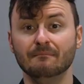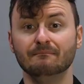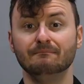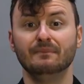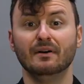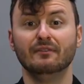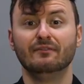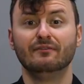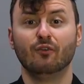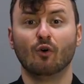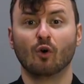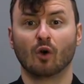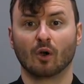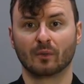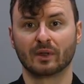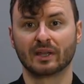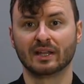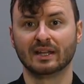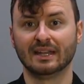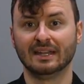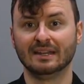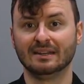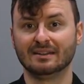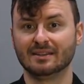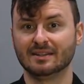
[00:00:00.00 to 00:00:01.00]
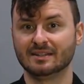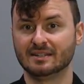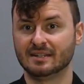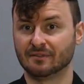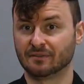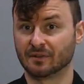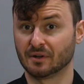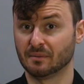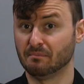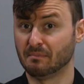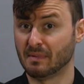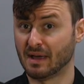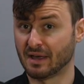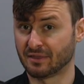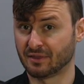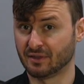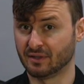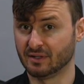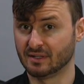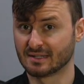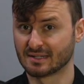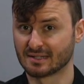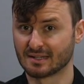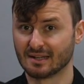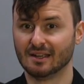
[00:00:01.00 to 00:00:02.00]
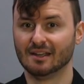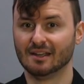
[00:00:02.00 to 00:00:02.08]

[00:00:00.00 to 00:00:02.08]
Before we get into the different methods,